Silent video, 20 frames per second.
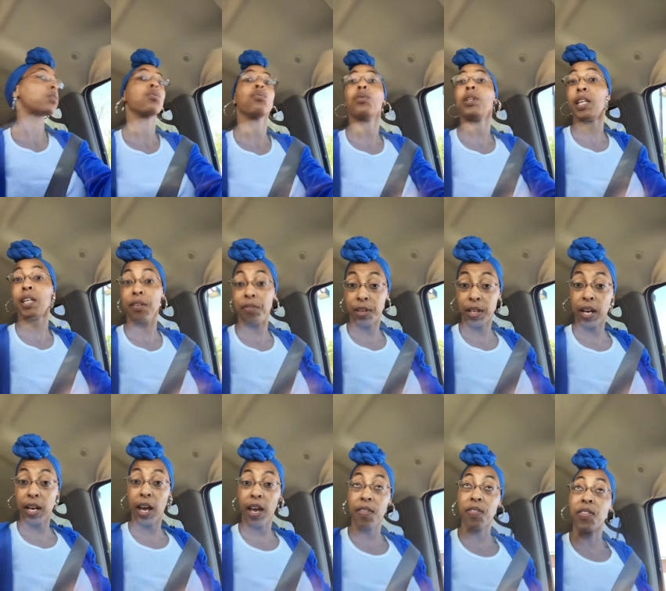to leave
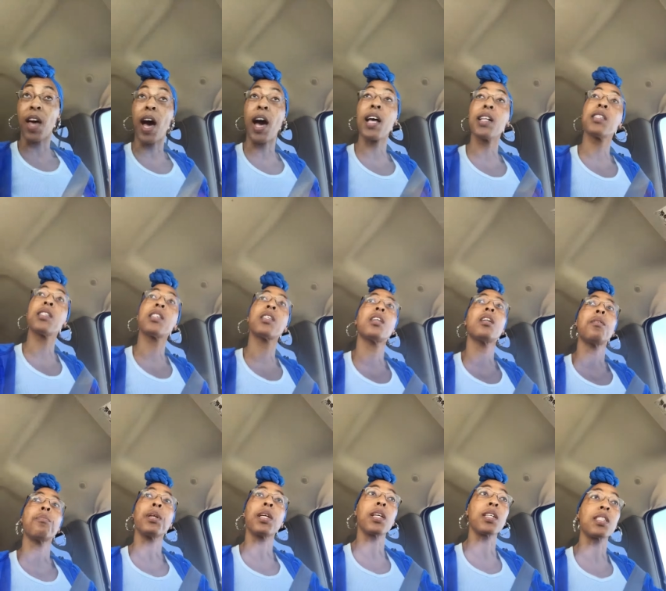it at
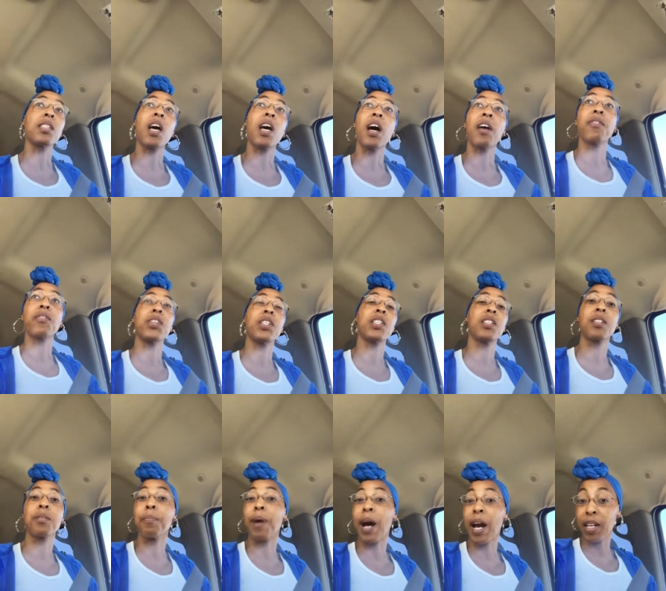that because I've
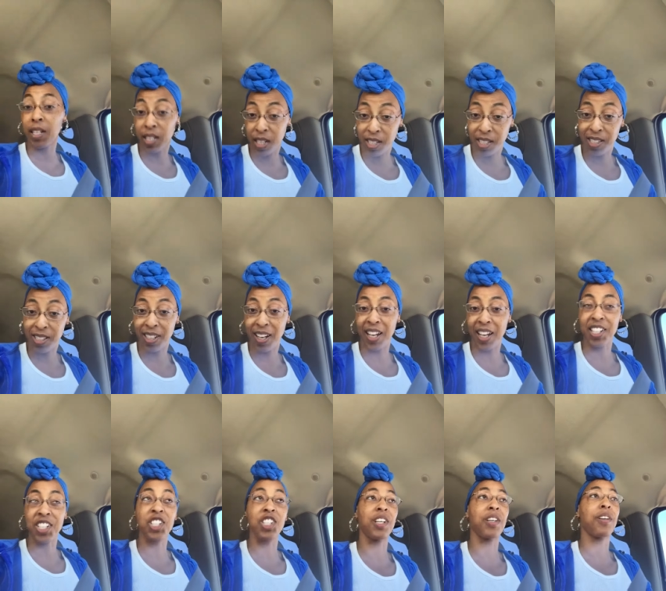reached my
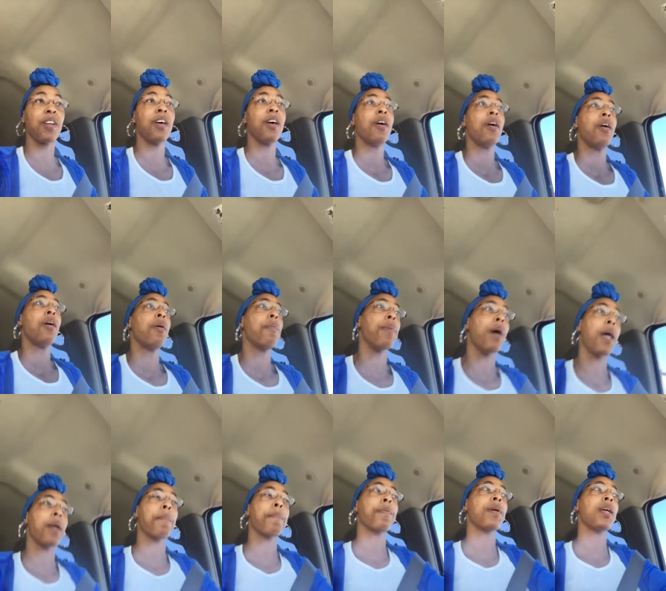destination.
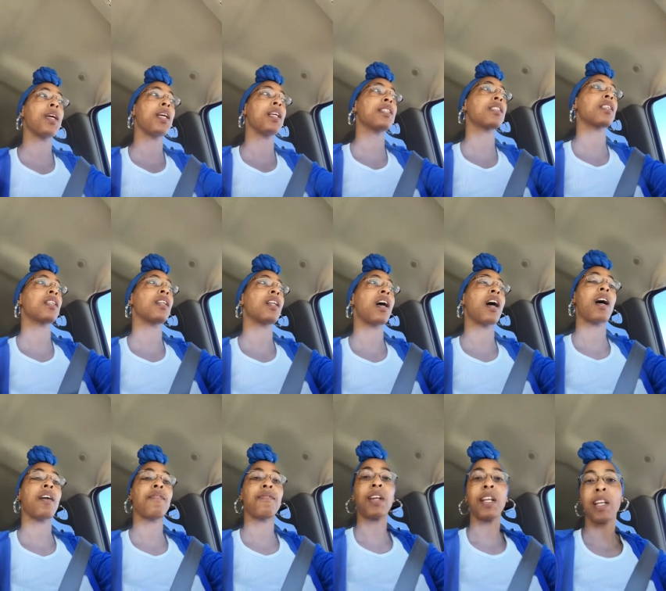But peace,
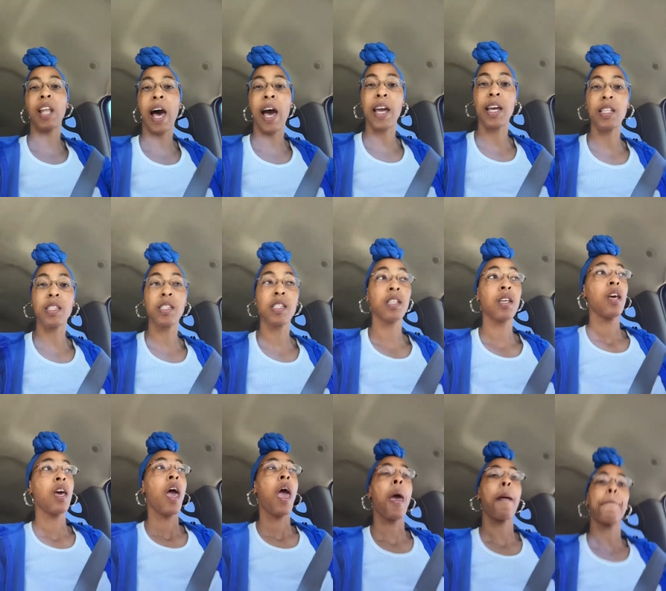love, light,
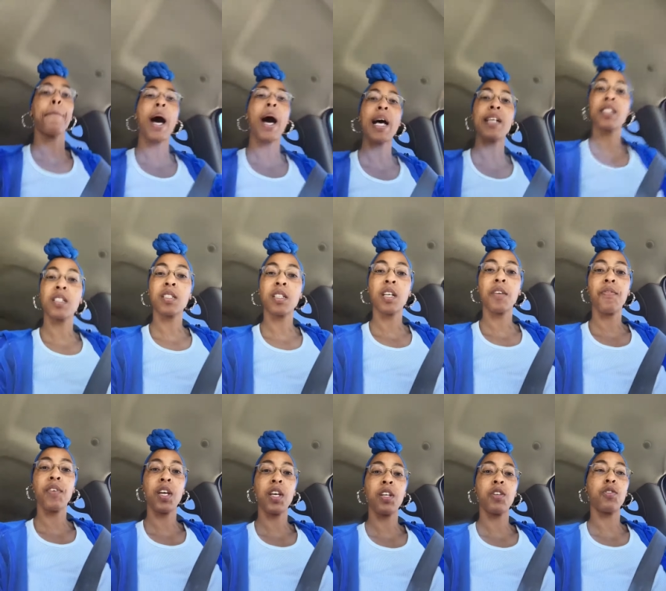and
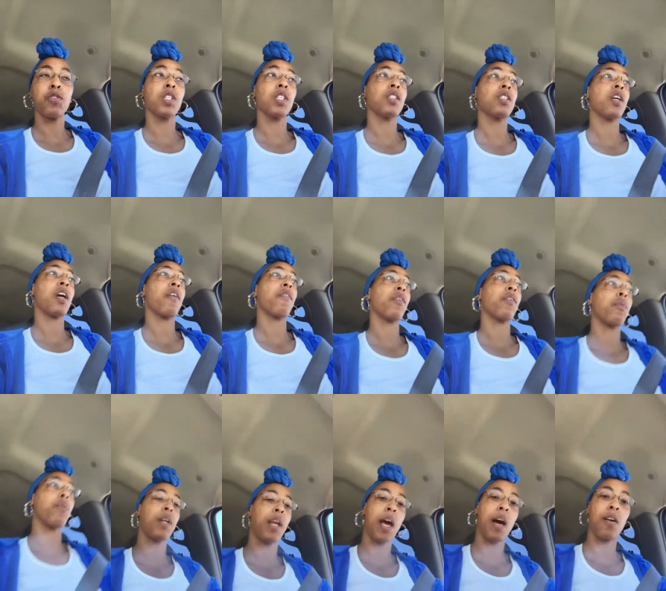positive energy to
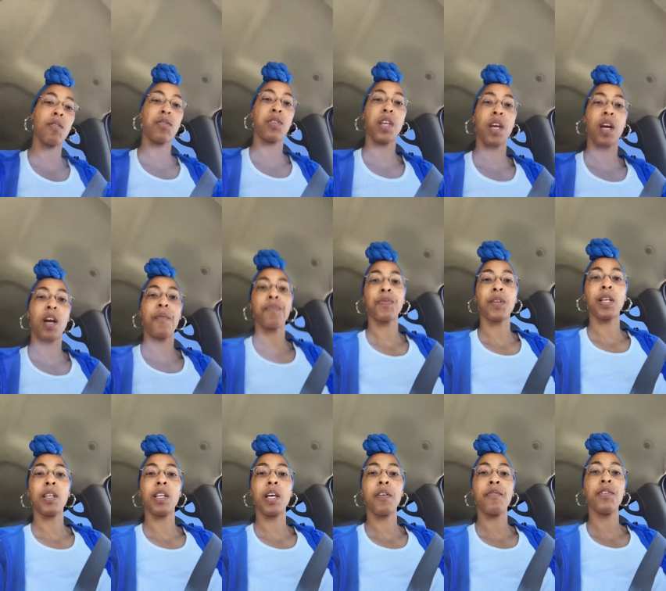everyone out there.
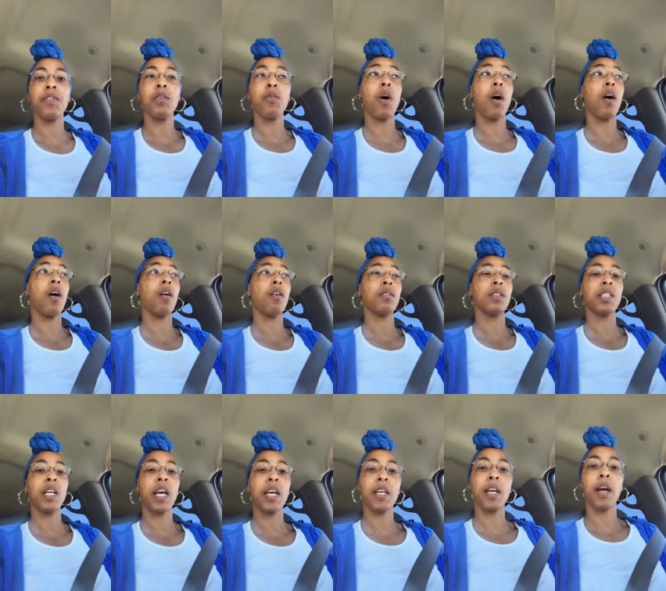Love you all.
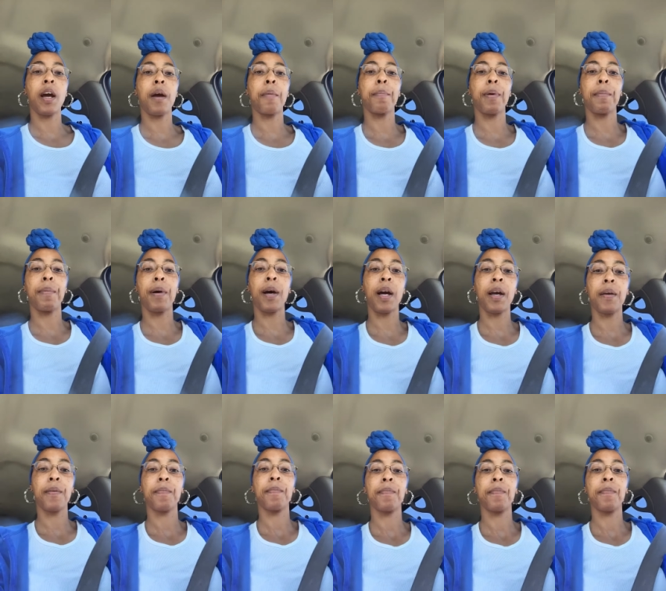Take care. Bye bye.